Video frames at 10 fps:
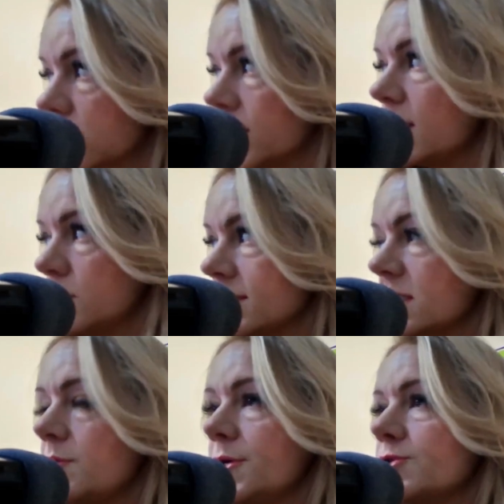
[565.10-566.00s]
that you can
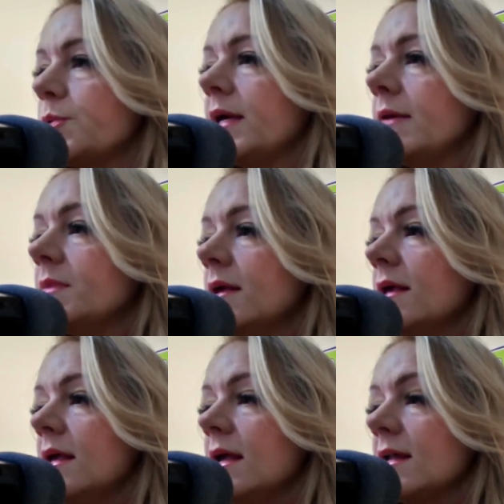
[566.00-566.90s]
see what you're doing.
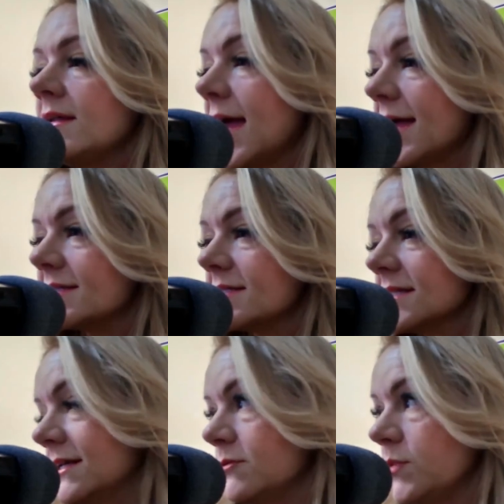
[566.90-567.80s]
Next,
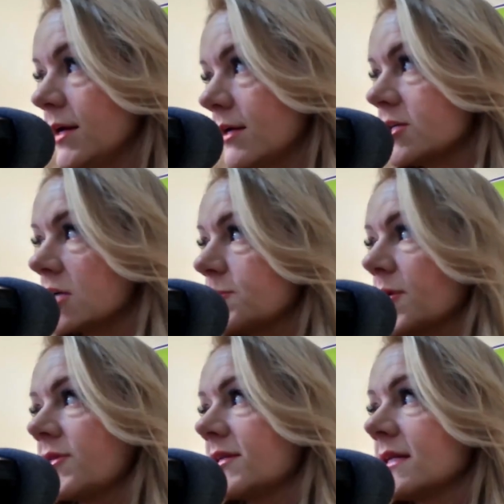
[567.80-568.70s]
and we kind of talked
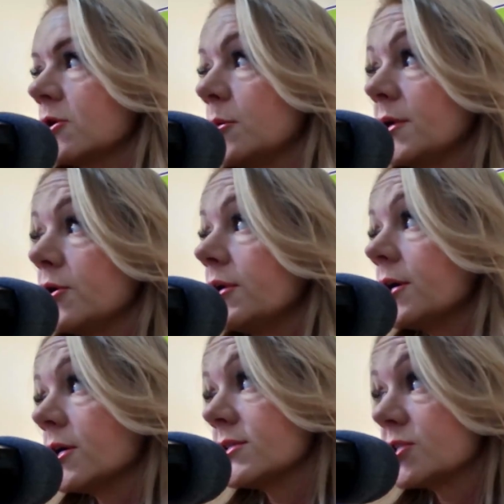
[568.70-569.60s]
about this a little bit
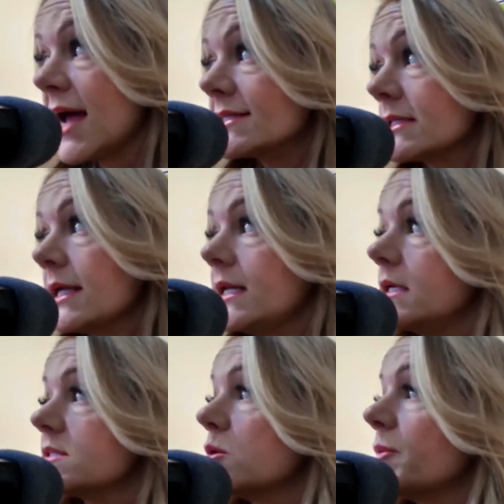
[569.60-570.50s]
earlier, is your task
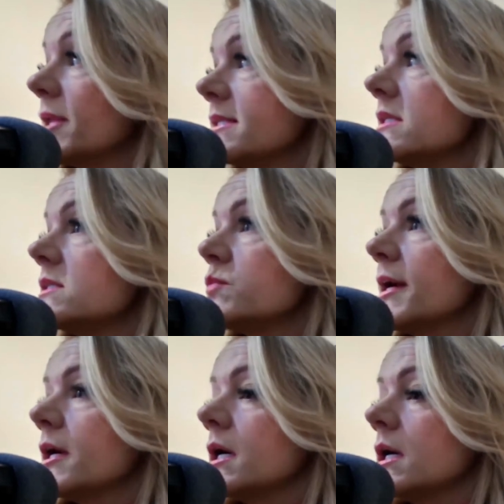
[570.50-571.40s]
lighting. So places
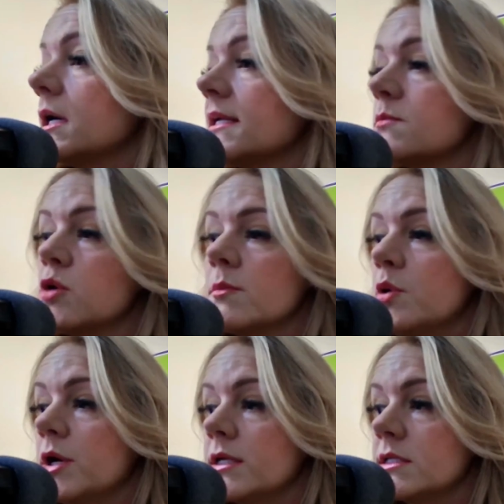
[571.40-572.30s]
where it's more
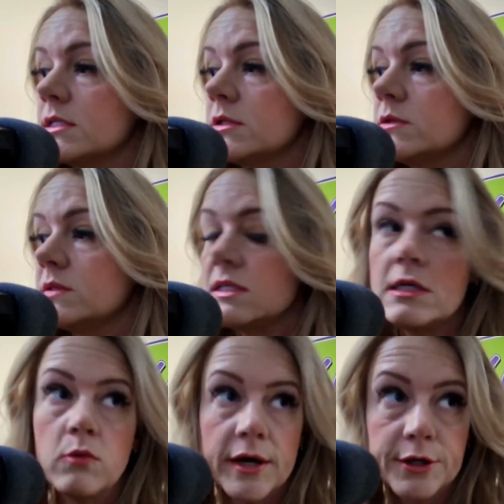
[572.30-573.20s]
important to
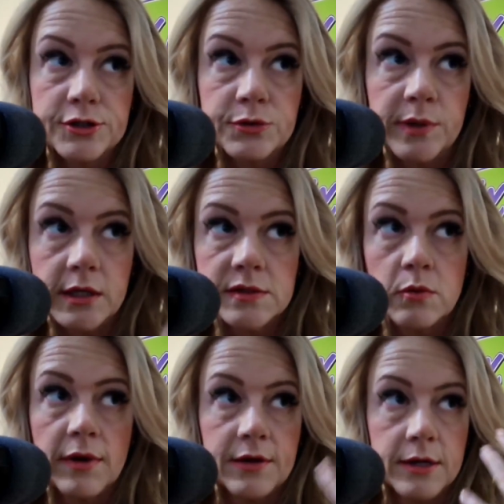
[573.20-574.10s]
see what you're doing. So
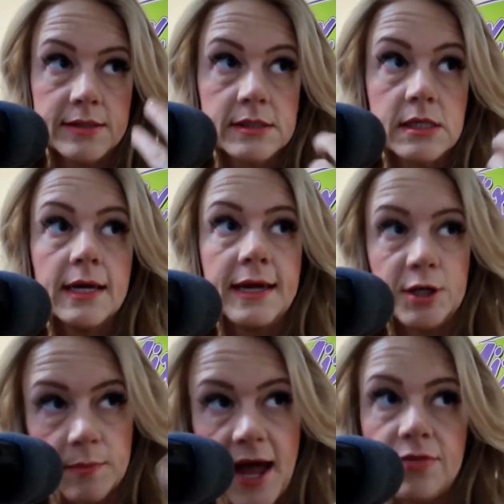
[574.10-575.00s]
whether it's in
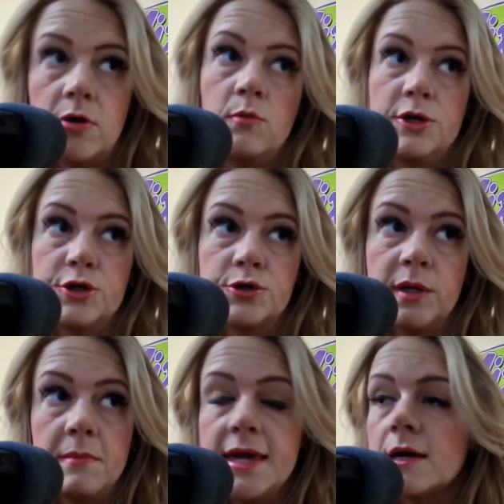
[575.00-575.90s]
your bathroom when you're
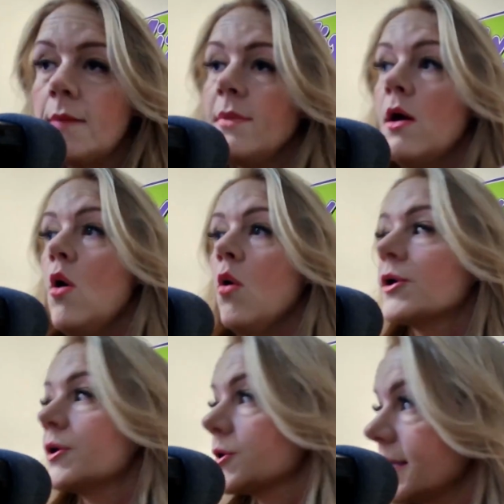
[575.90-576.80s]
doing makeup, or
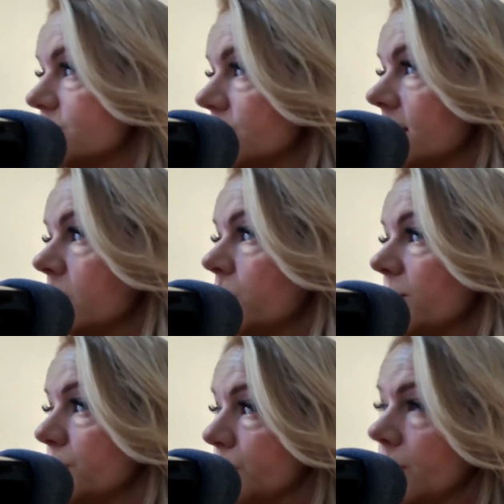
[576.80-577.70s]
your kitchen when
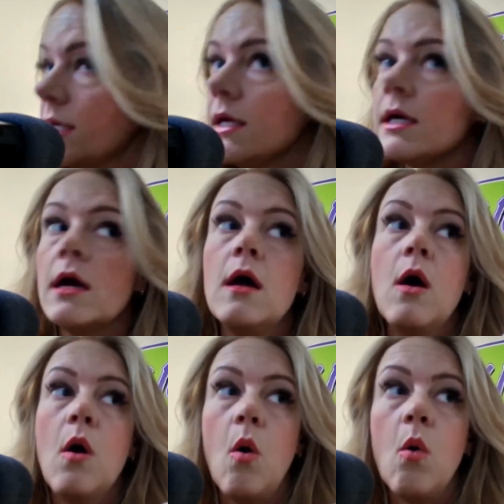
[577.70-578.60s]
you're cooking,
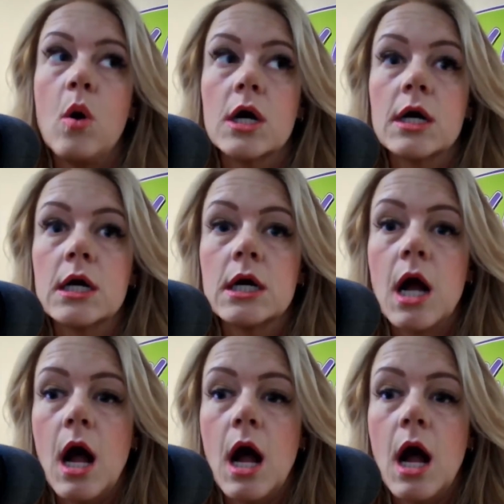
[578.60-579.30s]
or